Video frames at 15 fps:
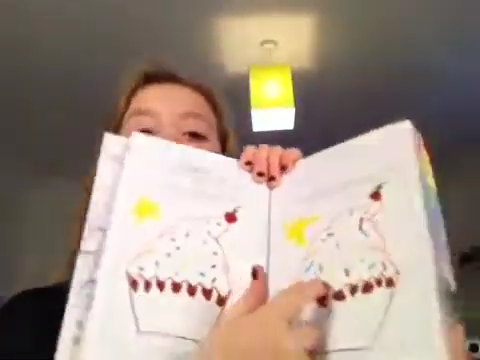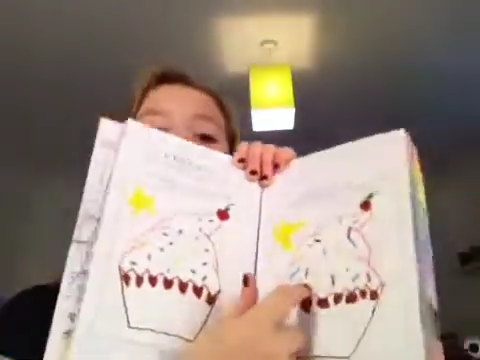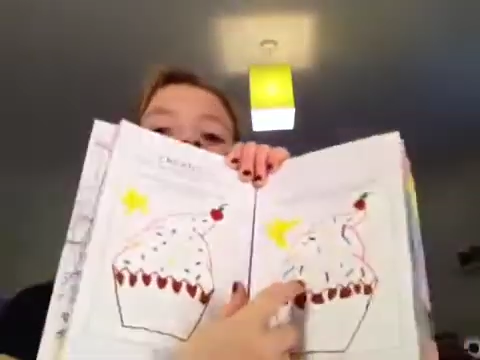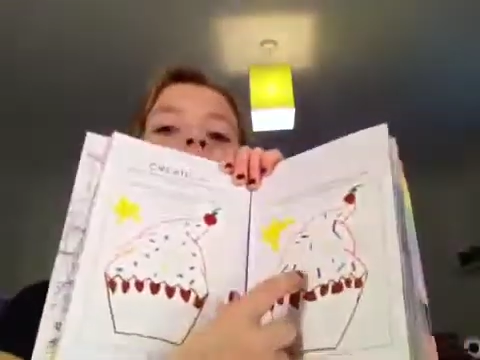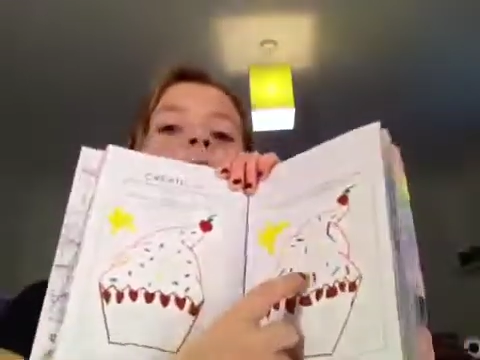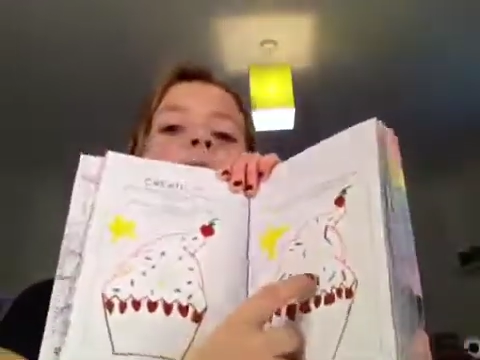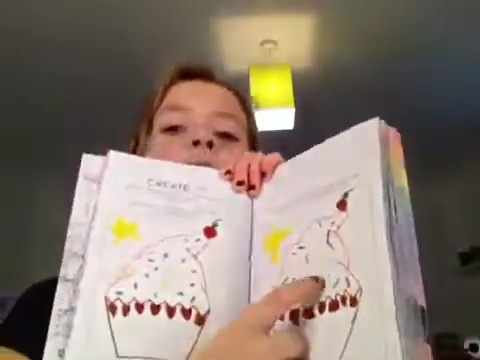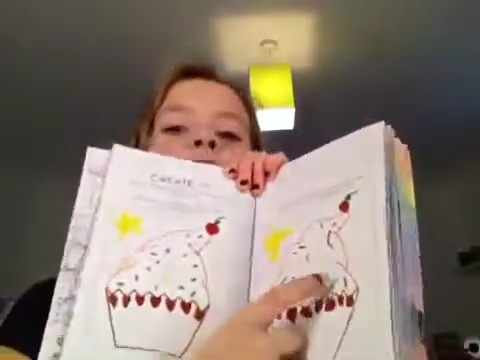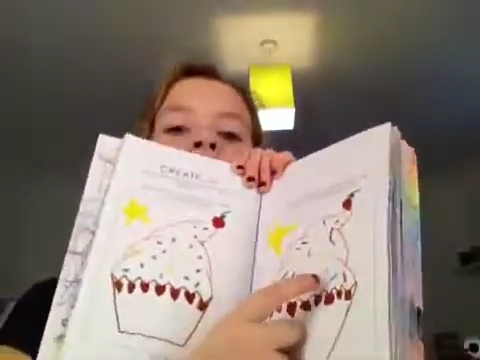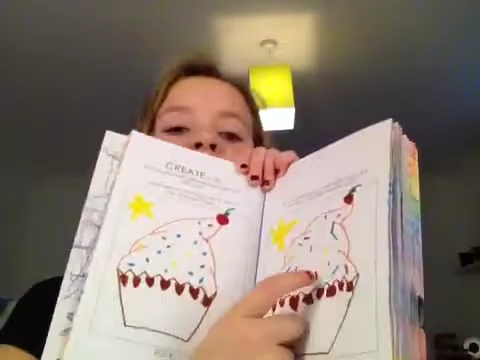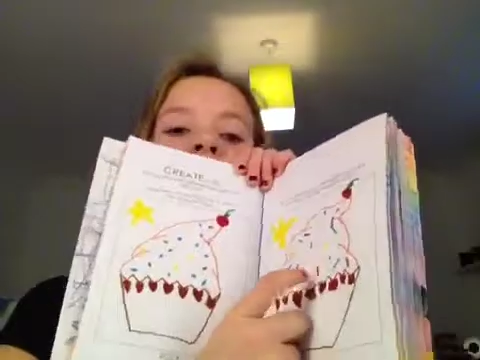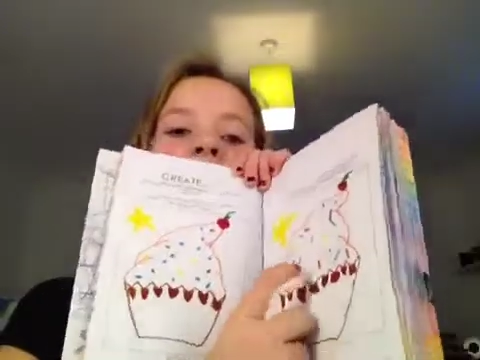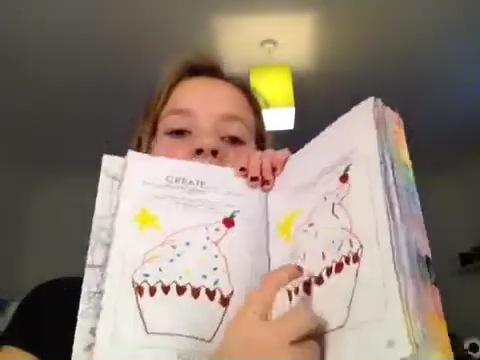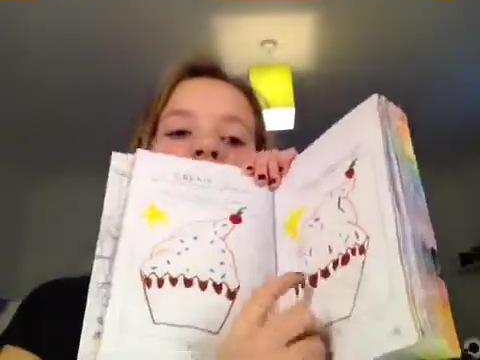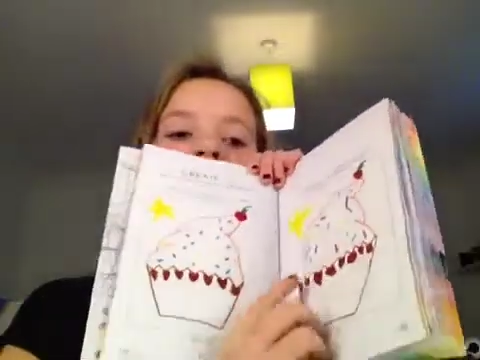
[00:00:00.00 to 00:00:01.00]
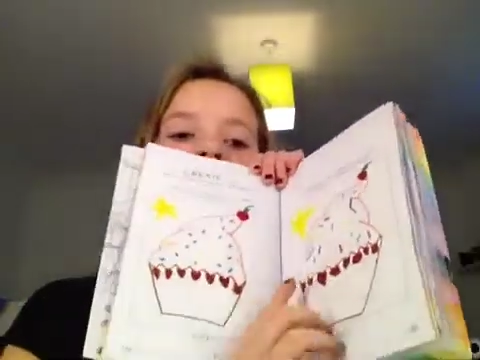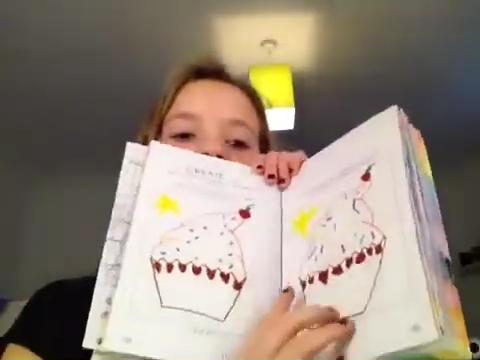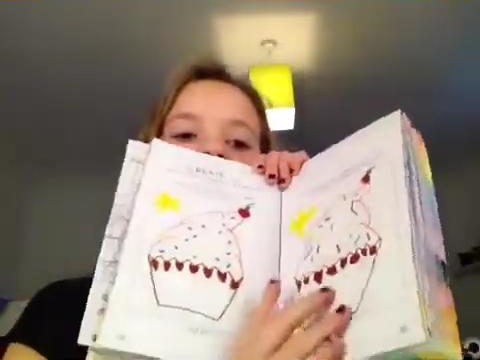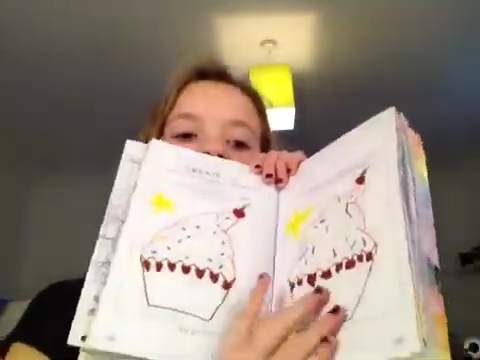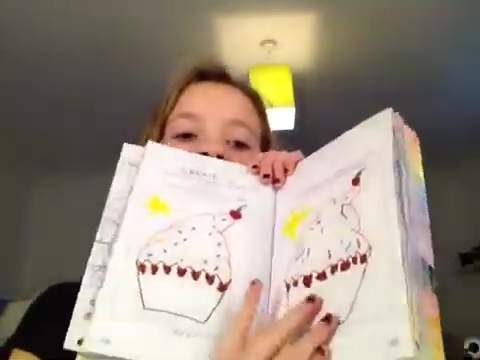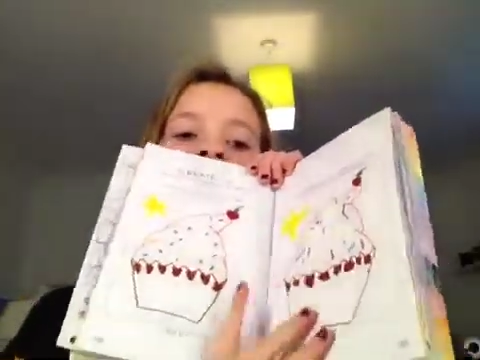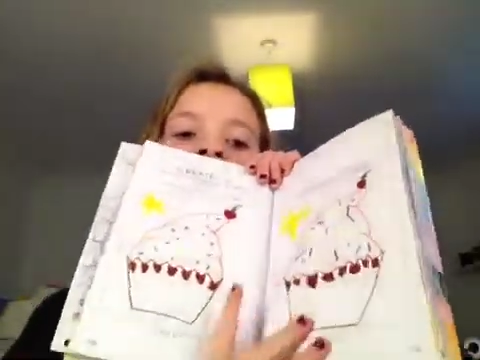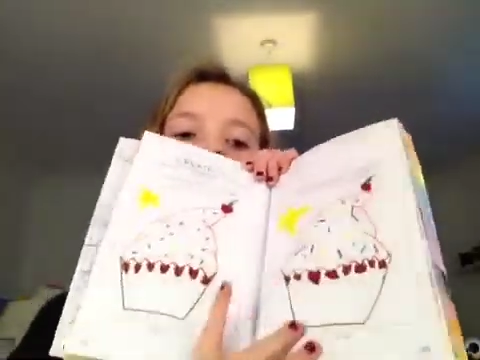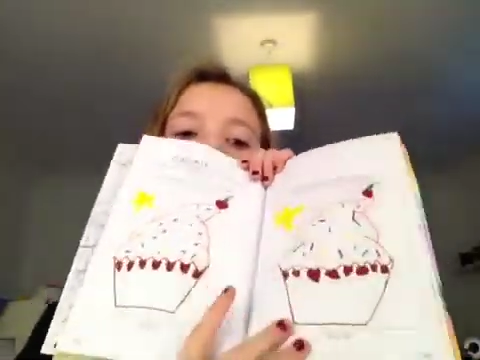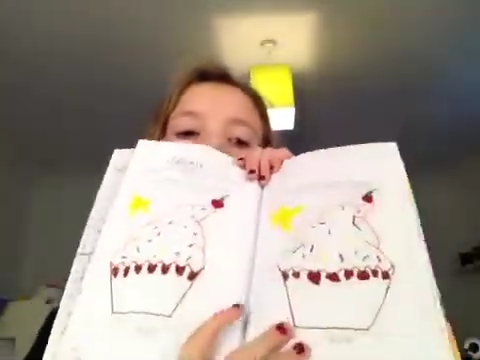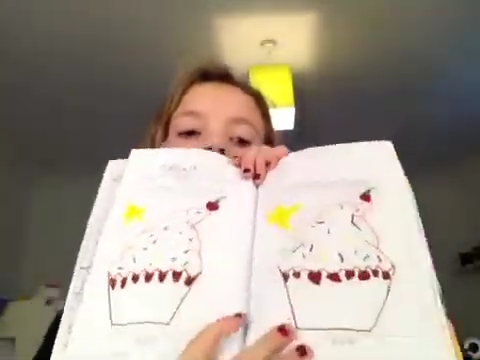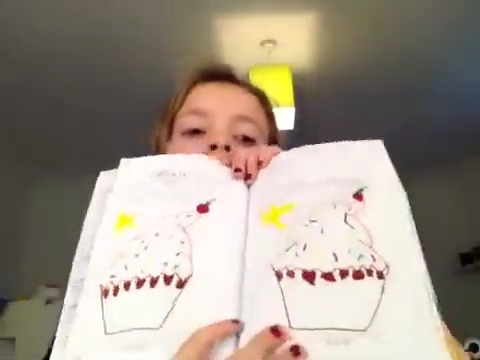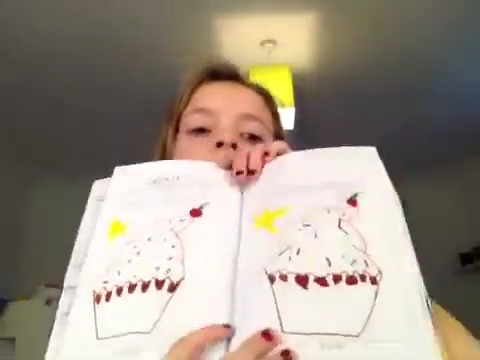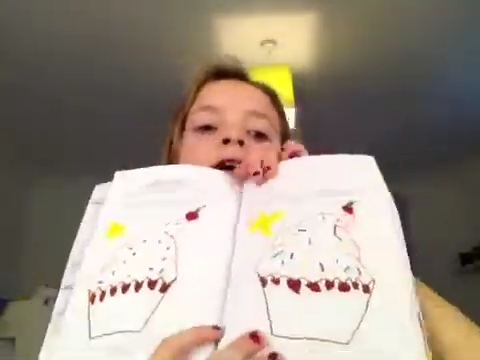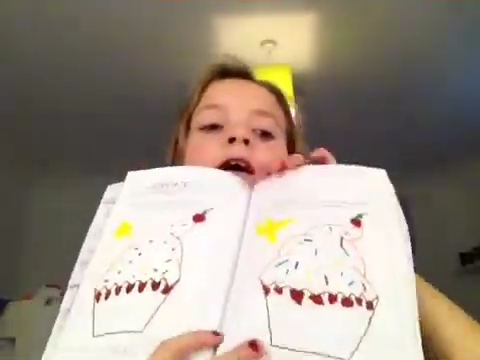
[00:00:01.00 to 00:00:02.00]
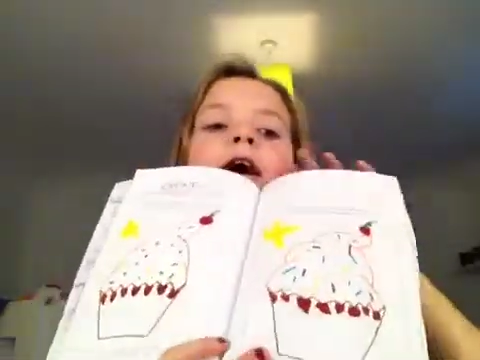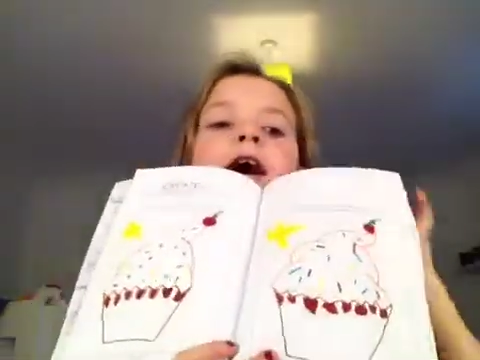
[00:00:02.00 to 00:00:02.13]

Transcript: and then my bad hand, that's my left hand.